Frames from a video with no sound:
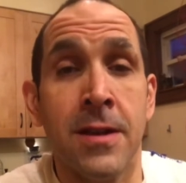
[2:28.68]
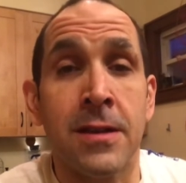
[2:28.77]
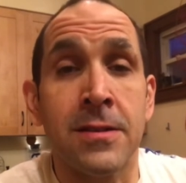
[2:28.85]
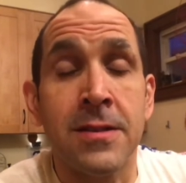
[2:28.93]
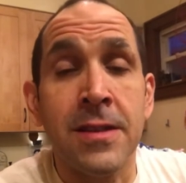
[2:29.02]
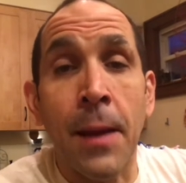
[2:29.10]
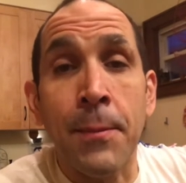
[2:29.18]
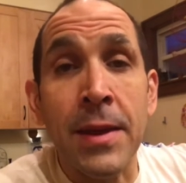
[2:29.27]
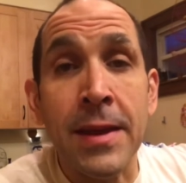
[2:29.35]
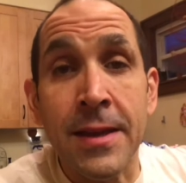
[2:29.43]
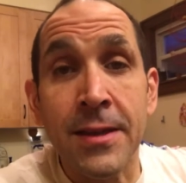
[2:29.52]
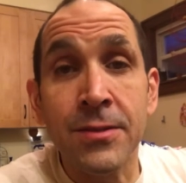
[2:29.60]
and
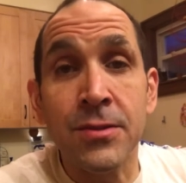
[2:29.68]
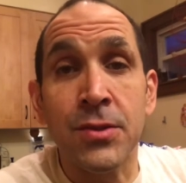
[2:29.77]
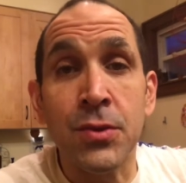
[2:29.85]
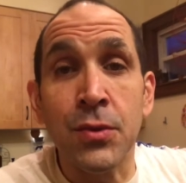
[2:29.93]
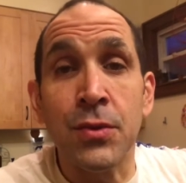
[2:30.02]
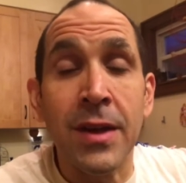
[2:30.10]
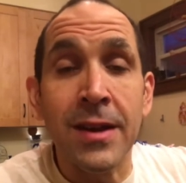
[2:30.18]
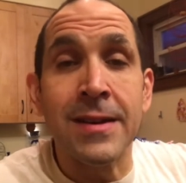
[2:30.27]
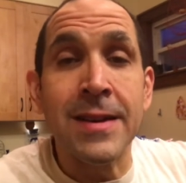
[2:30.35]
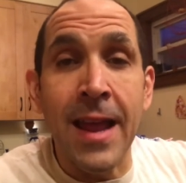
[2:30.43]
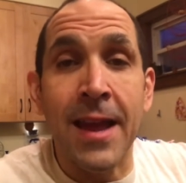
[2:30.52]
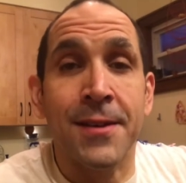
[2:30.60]
stepping into the
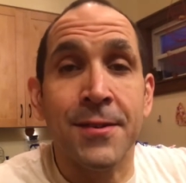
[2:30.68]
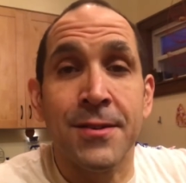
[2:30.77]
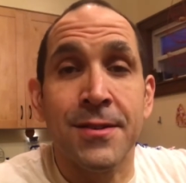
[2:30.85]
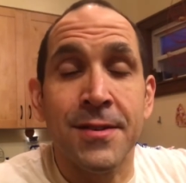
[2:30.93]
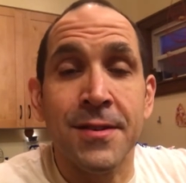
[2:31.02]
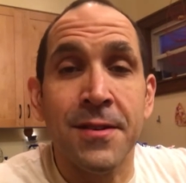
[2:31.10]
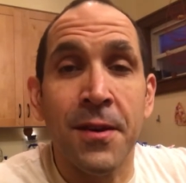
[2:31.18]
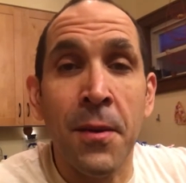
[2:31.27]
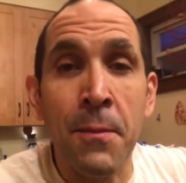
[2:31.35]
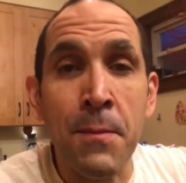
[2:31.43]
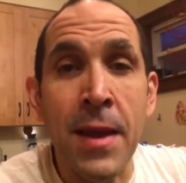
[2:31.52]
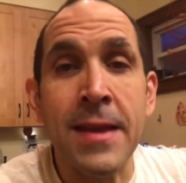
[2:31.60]
next
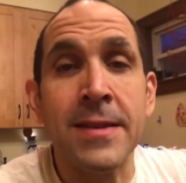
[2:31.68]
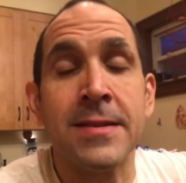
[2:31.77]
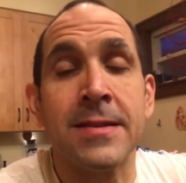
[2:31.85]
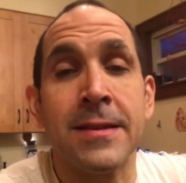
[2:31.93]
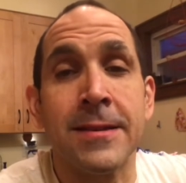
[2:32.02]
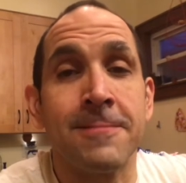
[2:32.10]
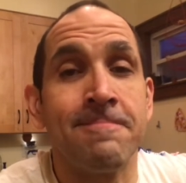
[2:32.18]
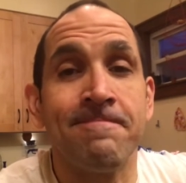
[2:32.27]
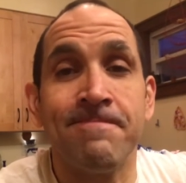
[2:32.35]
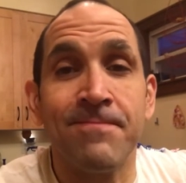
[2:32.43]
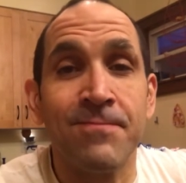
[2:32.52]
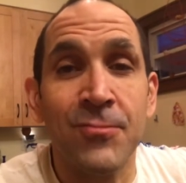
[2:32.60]
amazing
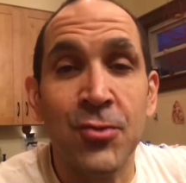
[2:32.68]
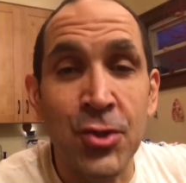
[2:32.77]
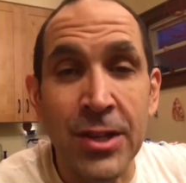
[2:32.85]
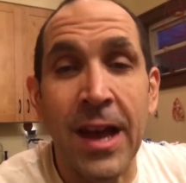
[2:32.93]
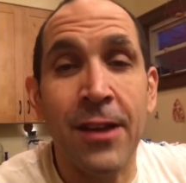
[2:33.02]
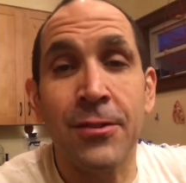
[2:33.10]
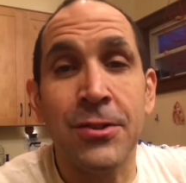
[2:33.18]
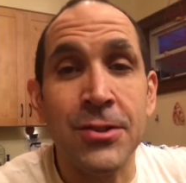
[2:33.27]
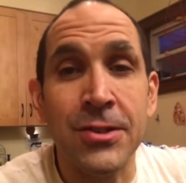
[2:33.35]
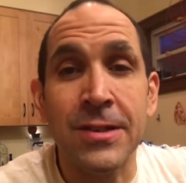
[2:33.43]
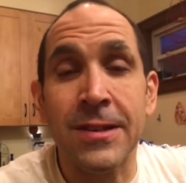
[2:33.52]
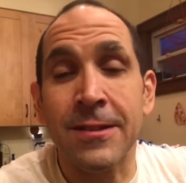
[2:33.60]

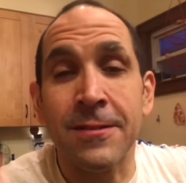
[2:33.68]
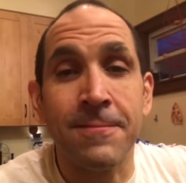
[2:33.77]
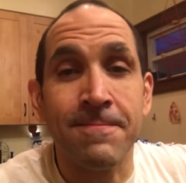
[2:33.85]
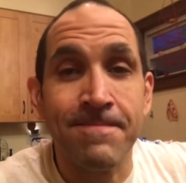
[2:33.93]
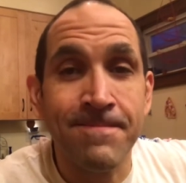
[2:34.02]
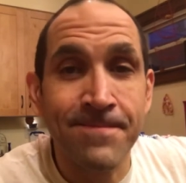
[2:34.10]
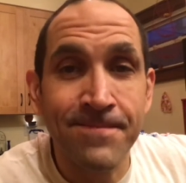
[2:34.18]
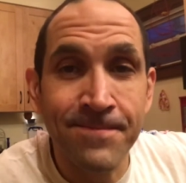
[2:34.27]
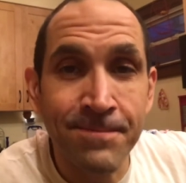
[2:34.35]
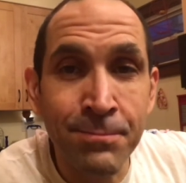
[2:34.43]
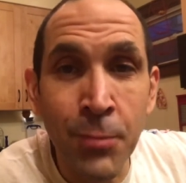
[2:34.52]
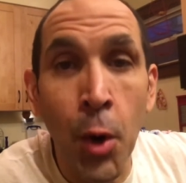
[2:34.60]
challenging
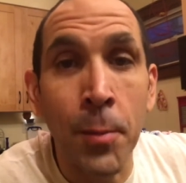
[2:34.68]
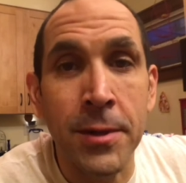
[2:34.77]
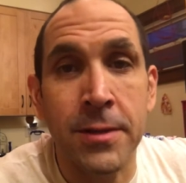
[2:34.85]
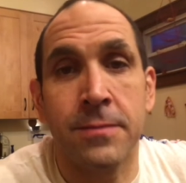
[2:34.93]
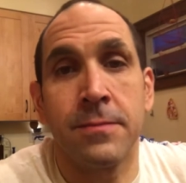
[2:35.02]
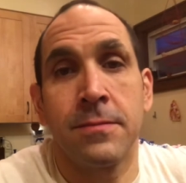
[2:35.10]
moment